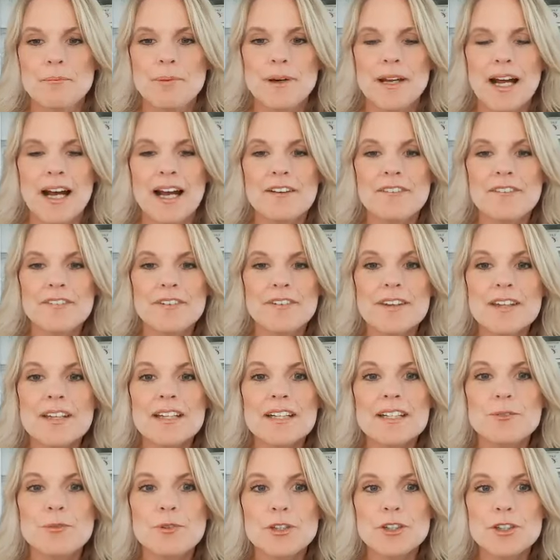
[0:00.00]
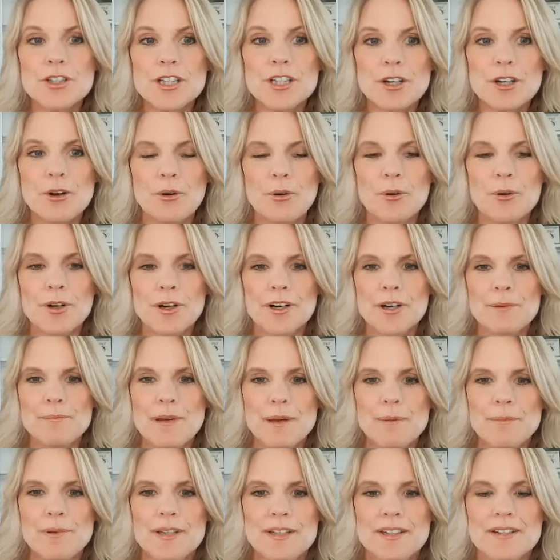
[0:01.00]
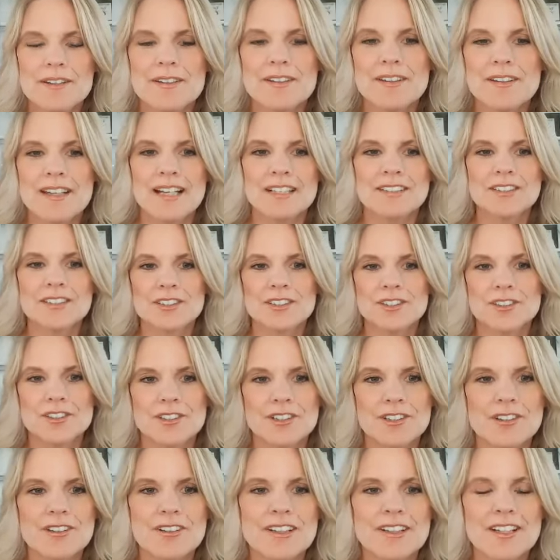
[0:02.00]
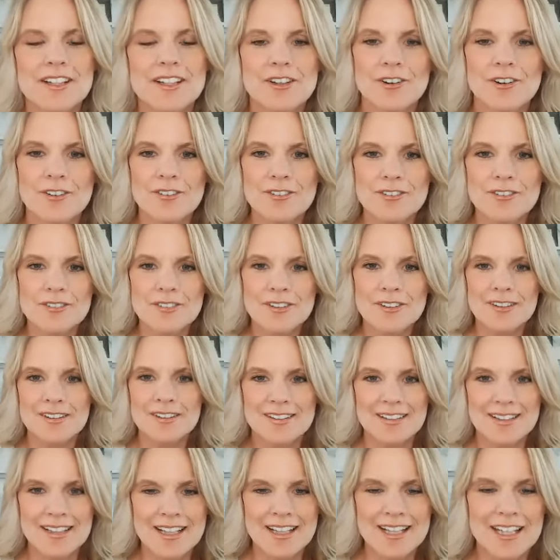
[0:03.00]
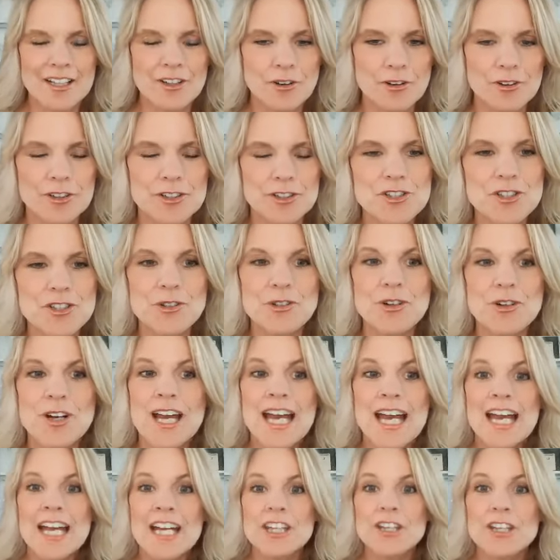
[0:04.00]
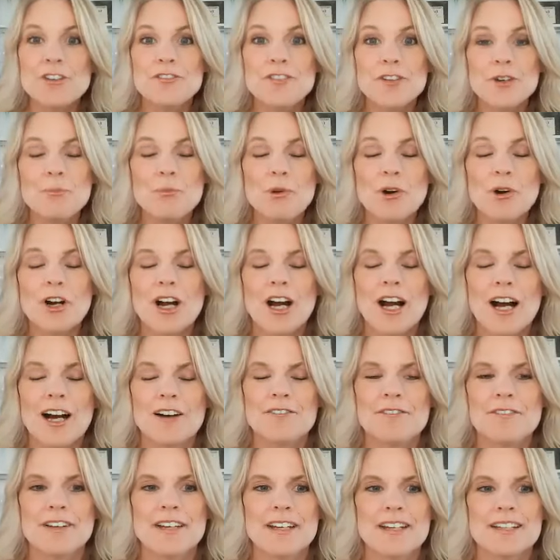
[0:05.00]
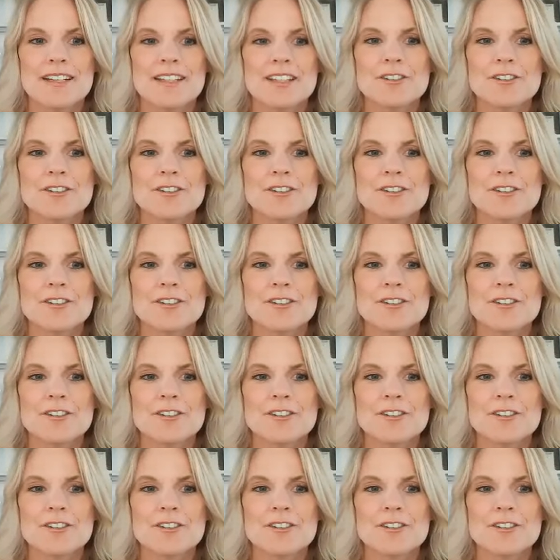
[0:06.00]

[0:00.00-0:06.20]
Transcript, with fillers: But I feel like when you get older, and maybe as you're, you know, getting older too, you feel more confident.